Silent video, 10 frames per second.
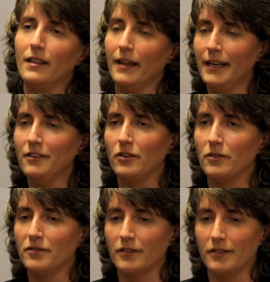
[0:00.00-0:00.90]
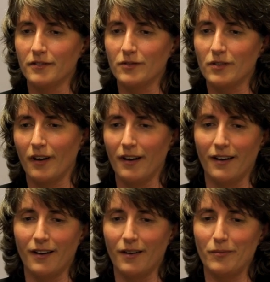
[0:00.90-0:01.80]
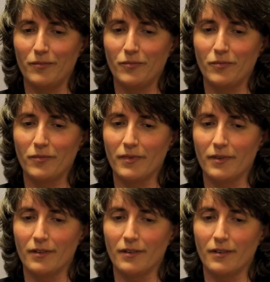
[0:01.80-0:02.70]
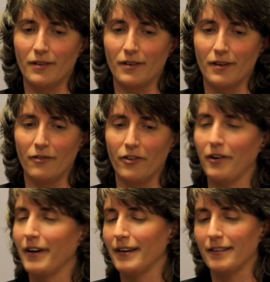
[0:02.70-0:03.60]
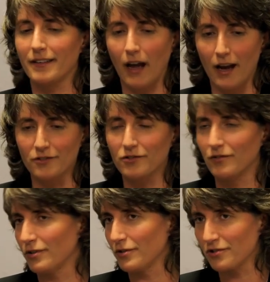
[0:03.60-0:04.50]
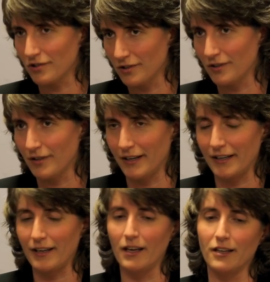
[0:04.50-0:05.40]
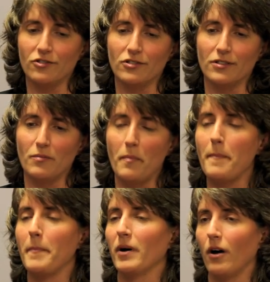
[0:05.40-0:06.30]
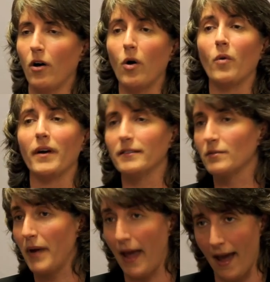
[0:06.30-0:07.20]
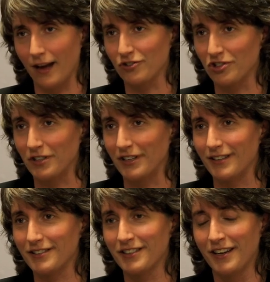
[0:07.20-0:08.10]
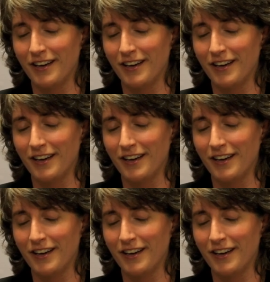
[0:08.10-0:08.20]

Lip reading: Land use is a very controversial on occasion, but always passionate